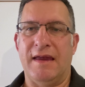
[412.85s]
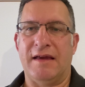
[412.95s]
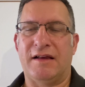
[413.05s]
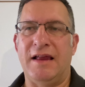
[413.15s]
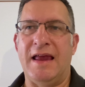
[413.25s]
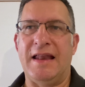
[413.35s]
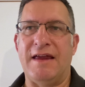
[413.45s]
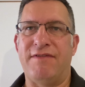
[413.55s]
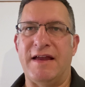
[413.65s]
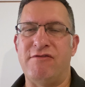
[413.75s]
Clearly,
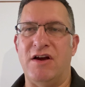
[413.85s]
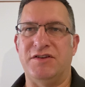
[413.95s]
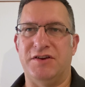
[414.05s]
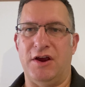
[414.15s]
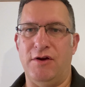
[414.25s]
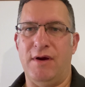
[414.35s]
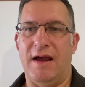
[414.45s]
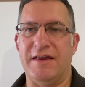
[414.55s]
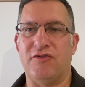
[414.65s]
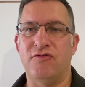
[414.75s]
if they write to you
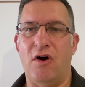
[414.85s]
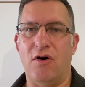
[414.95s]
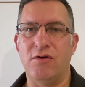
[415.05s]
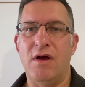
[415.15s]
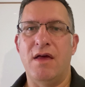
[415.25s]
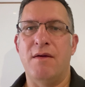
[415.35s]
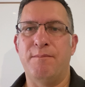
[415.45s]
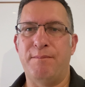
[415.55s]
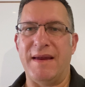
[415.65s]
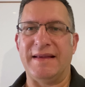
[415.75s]
and it's wrong,
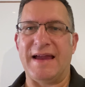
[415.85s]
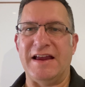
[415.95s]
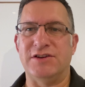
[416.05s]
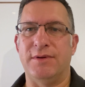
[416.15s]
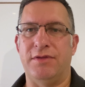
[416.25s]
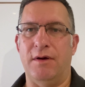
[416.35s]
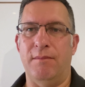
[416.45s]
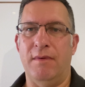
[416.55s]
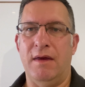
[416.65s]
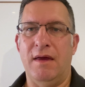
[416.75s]
engage with them.